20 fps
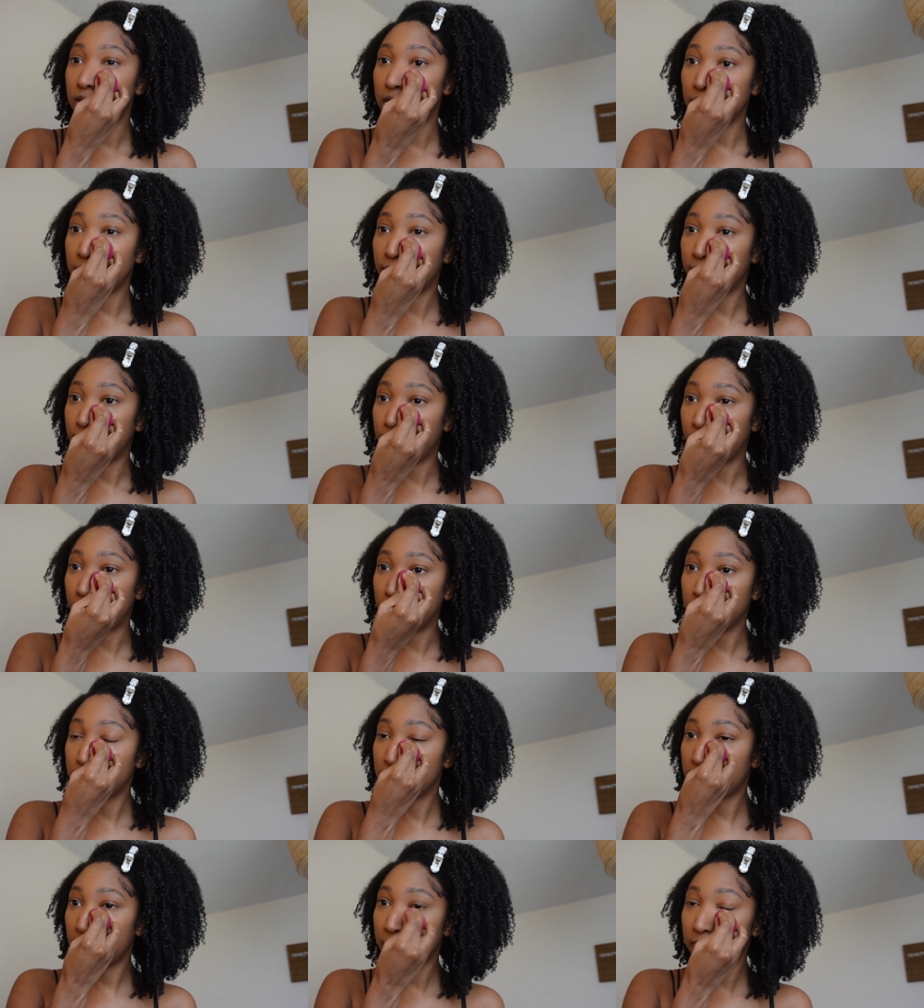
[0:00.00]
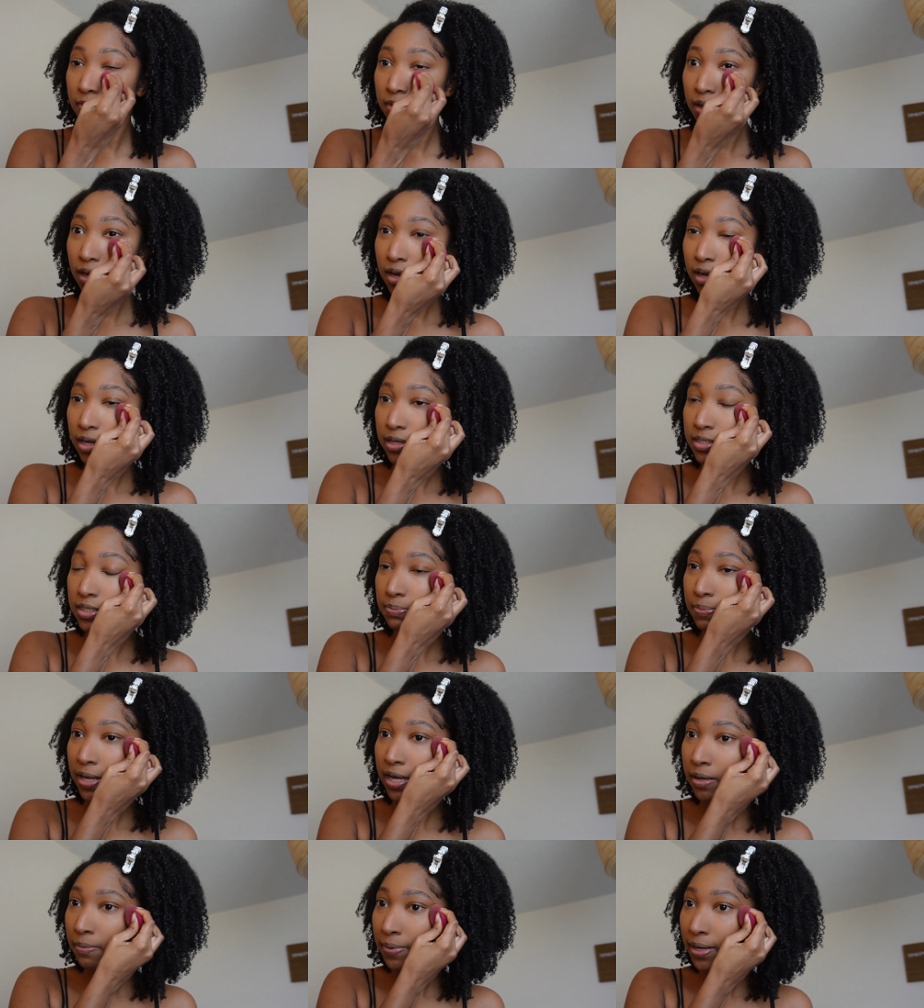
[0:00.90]
to film something and
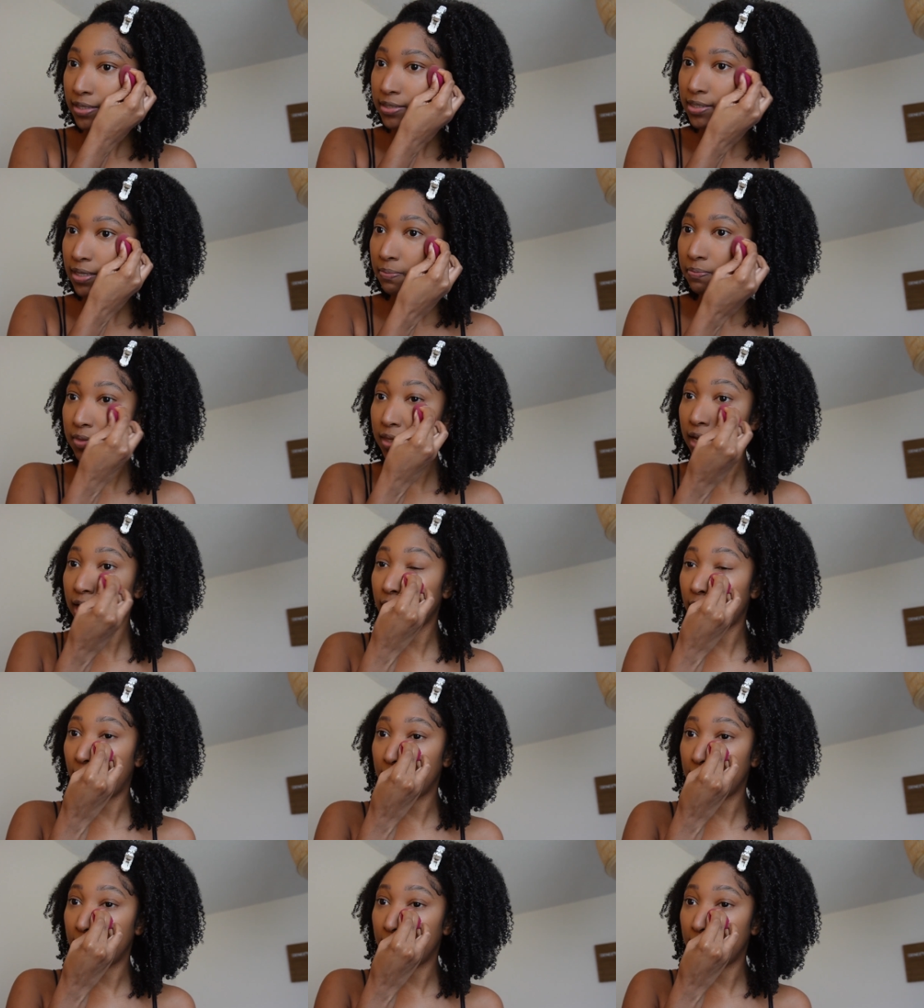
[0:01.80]
speak about something,